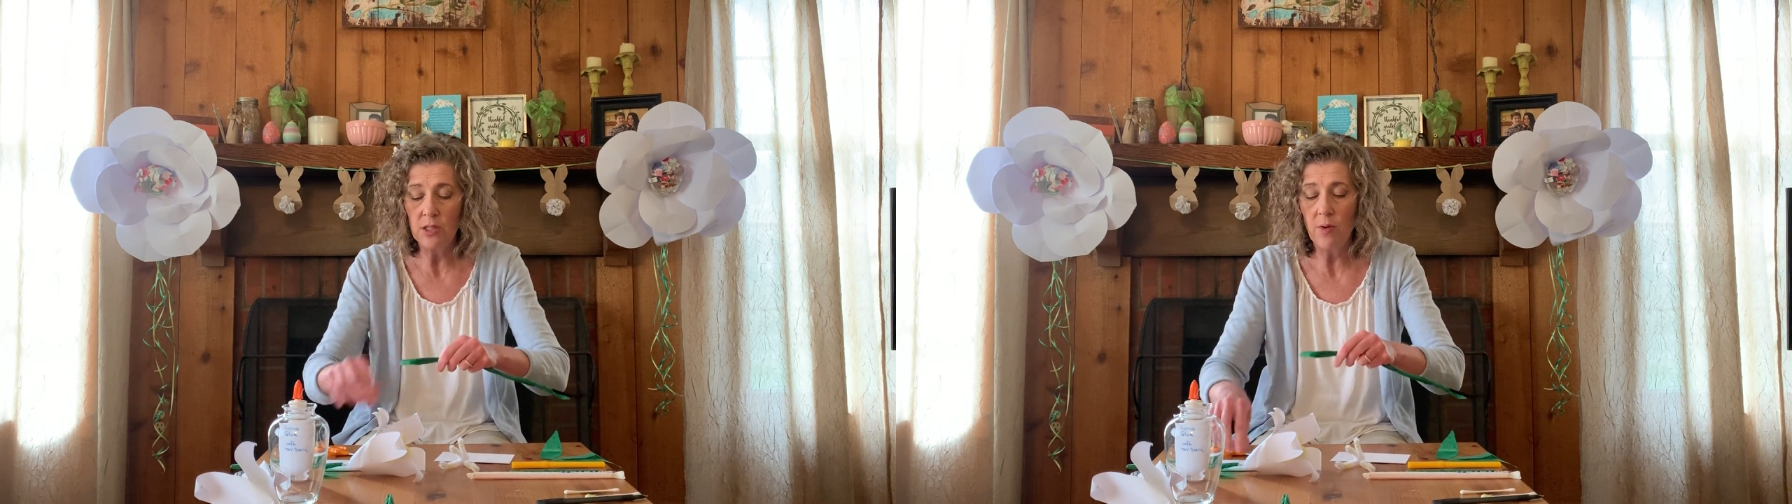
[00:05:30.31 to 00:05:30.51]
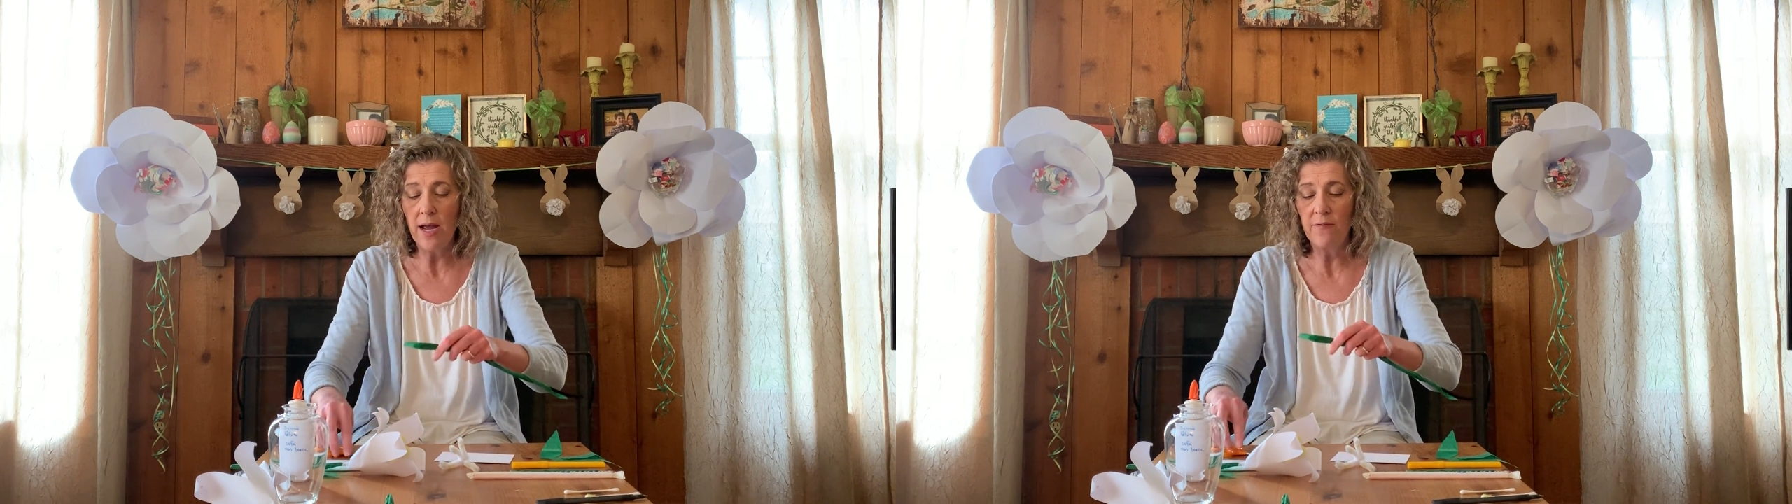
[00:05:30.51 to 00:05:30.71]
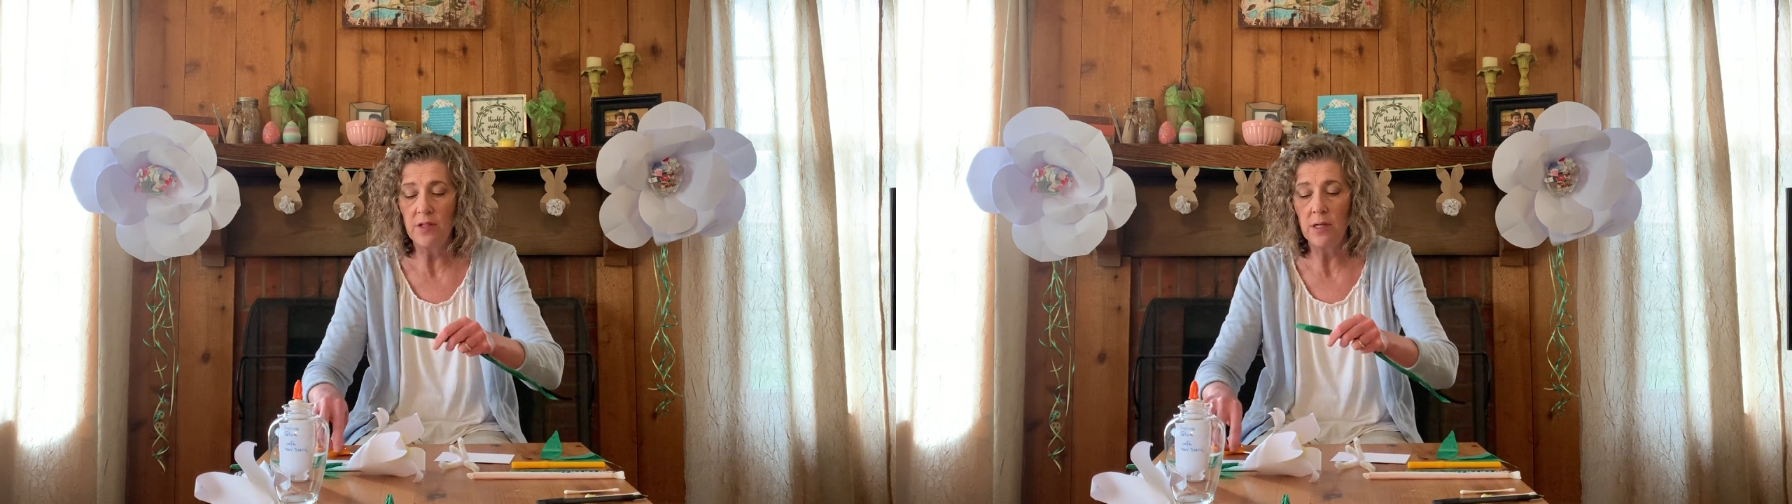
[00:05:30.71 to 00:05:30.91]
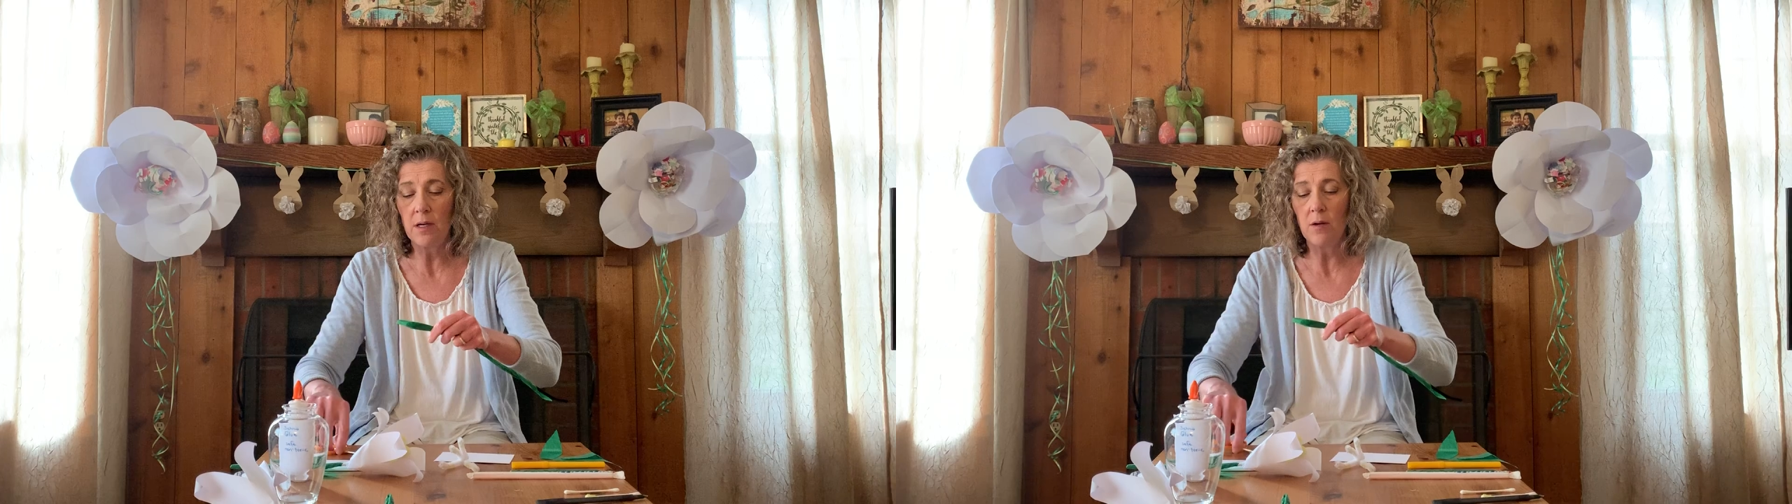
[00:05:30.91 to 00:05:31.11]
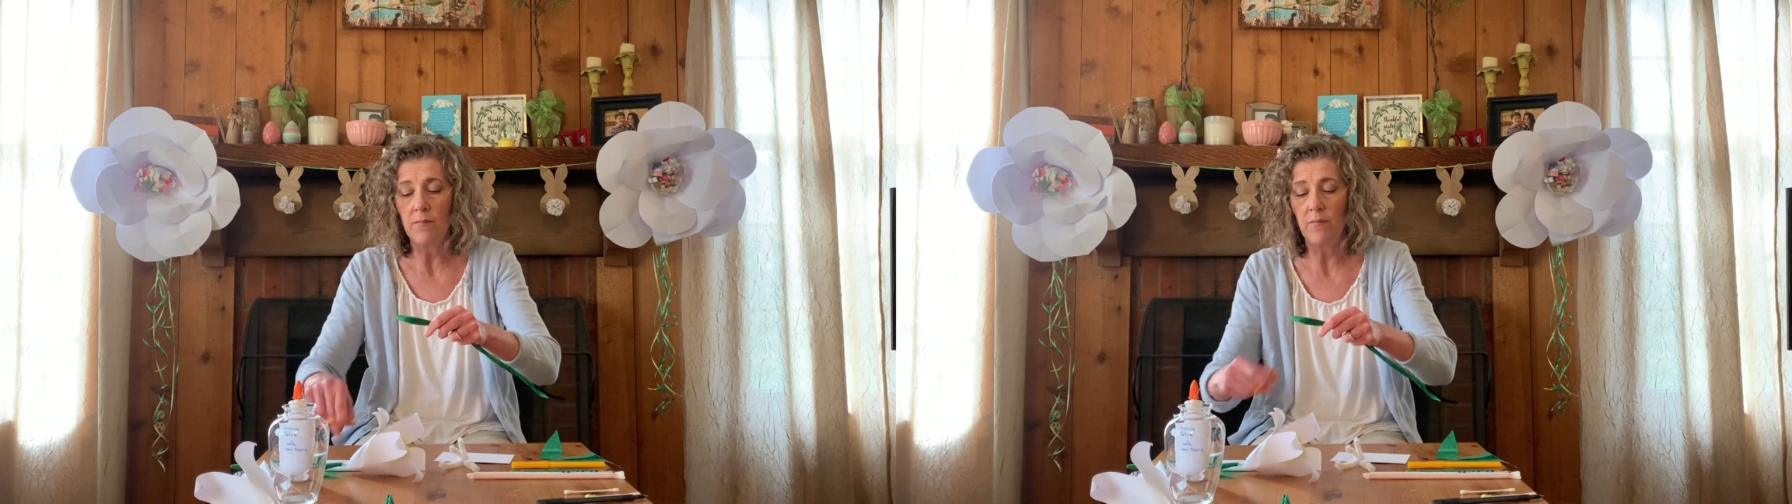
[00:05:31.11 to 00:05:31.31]
So I have
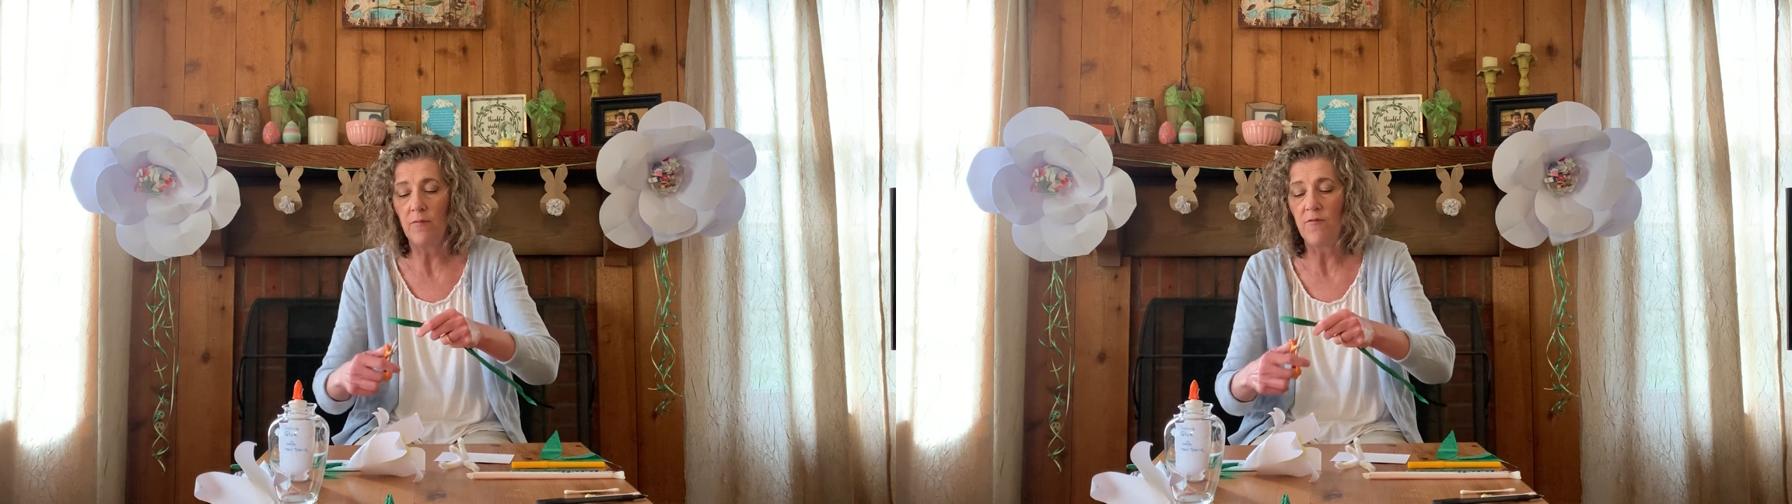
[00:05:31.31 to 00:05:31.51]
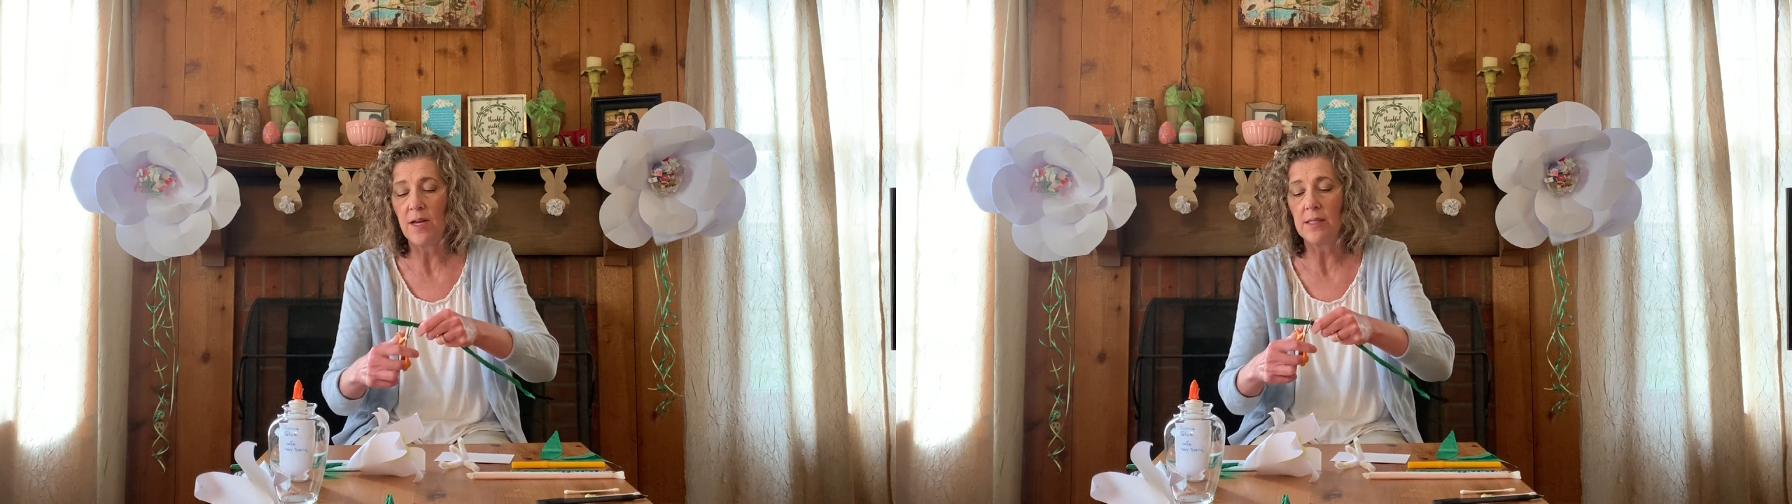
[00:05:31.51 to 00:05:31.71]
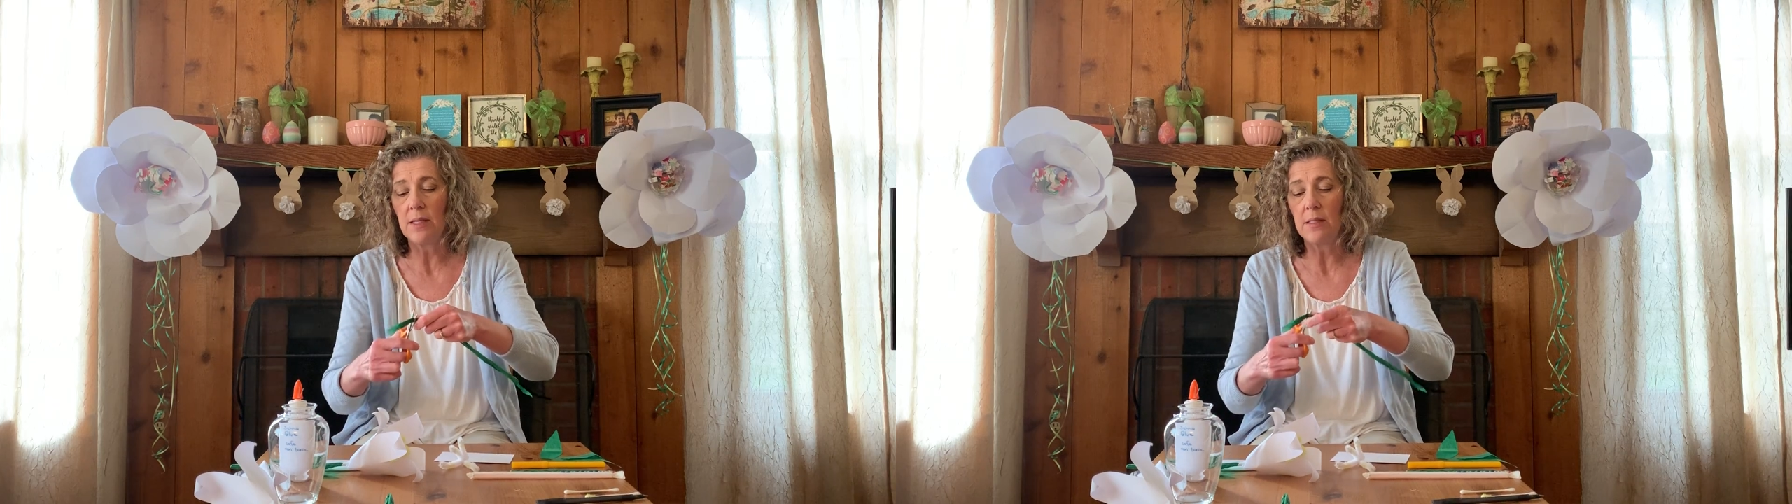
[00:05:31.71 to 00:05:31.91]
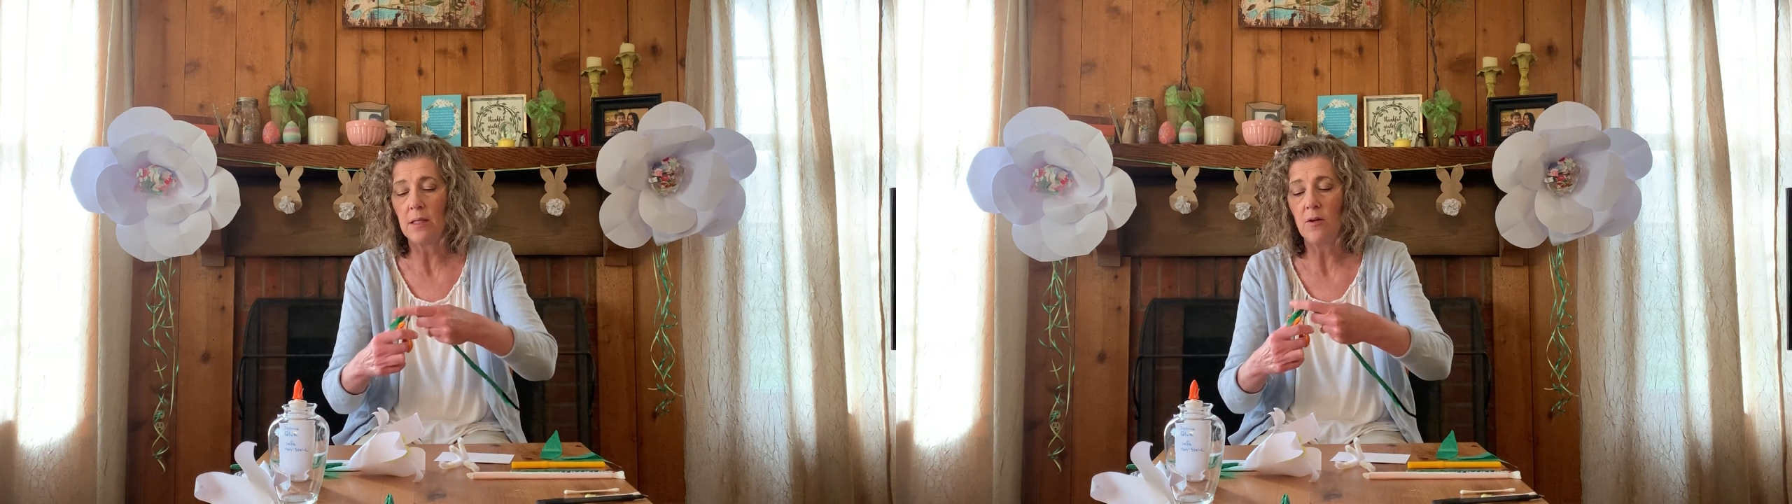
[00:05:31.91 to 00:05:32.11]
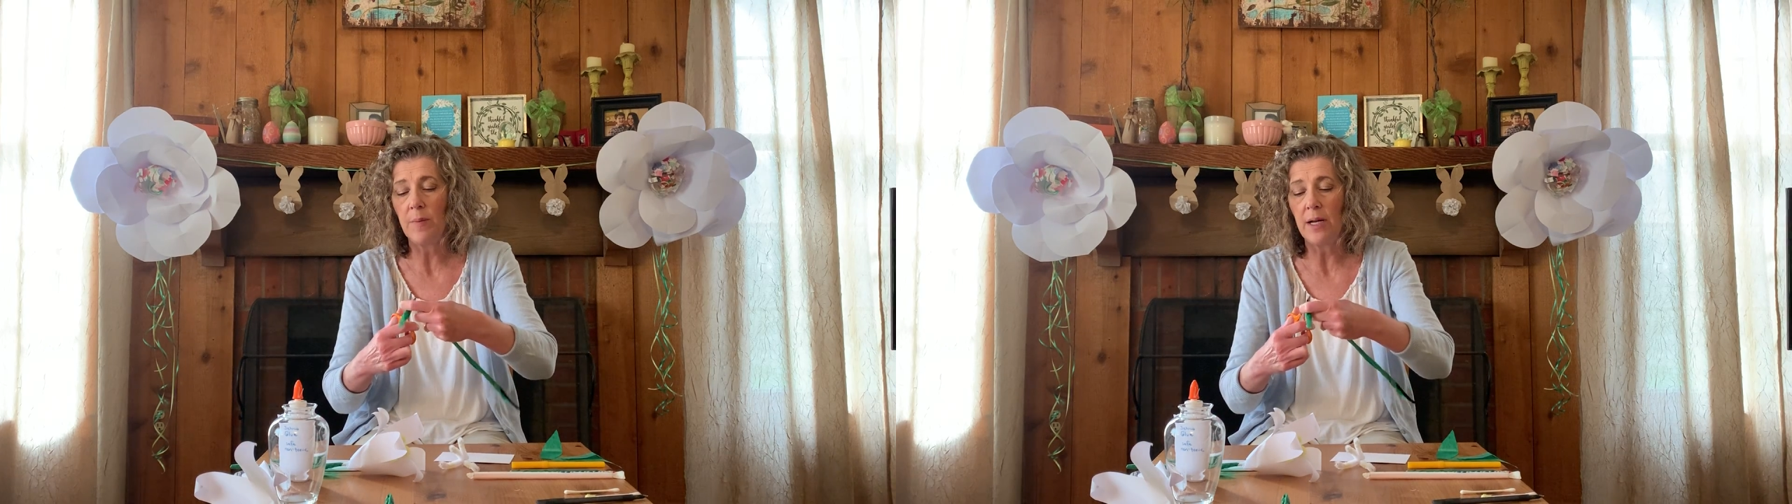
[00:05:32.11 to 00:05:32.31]
to fix this a little bit.